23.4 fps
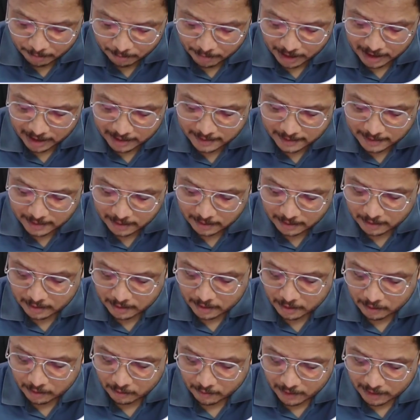plus
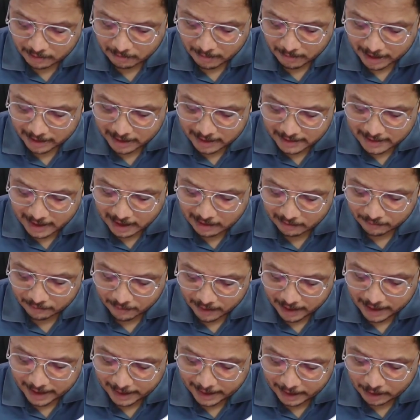one minus
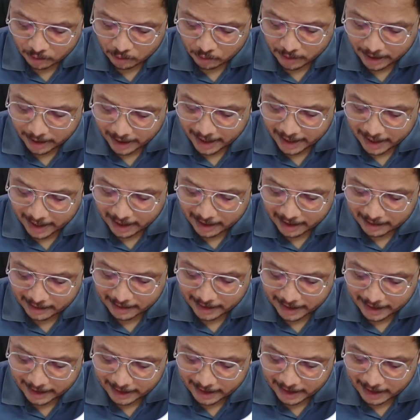alpha into A R
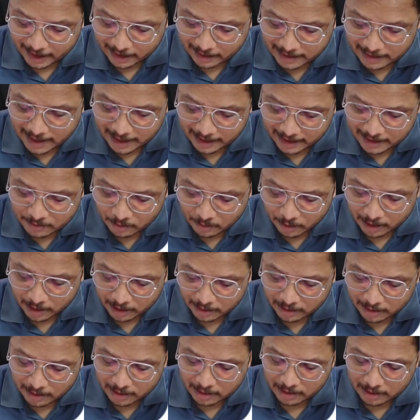T T, that is what
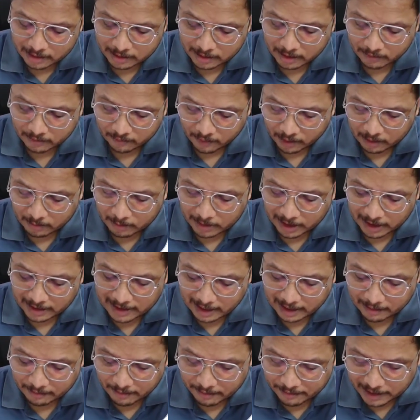the formula
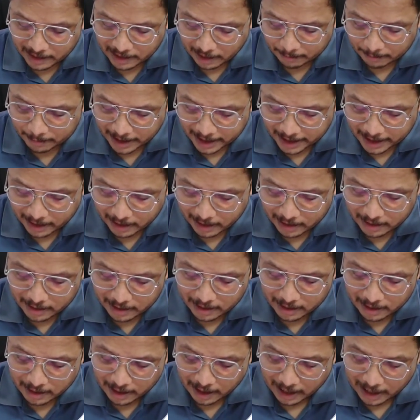that we will apply.
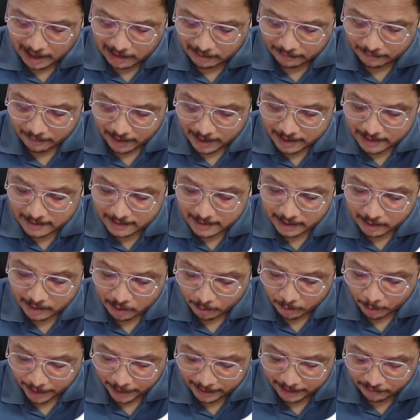Alpha is zero
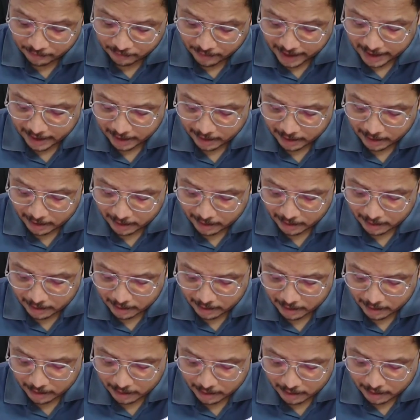point five.
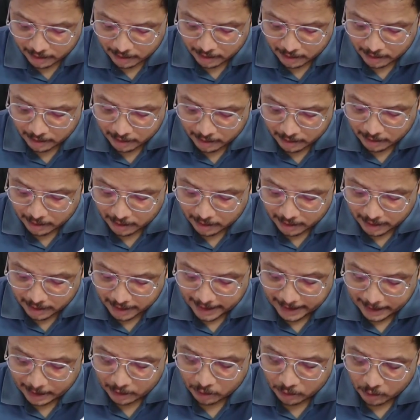
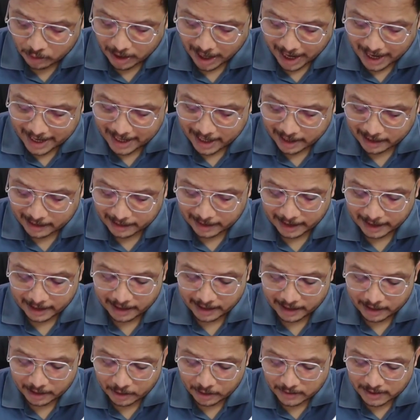into I R T
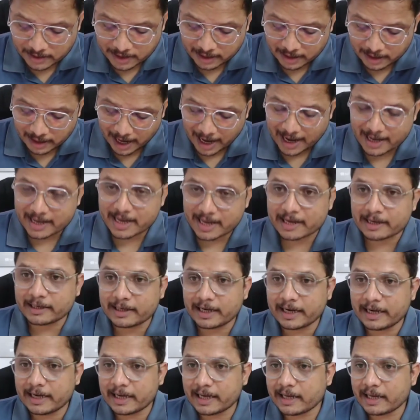T. You see, I R
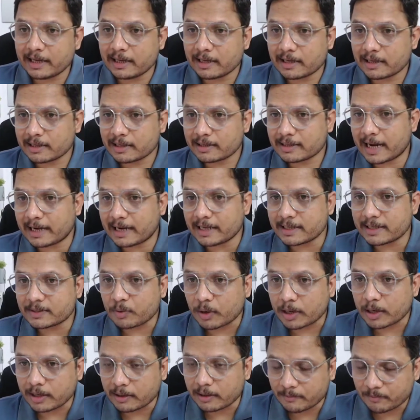T T, that is
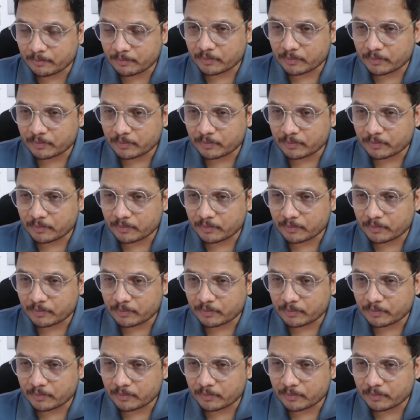what?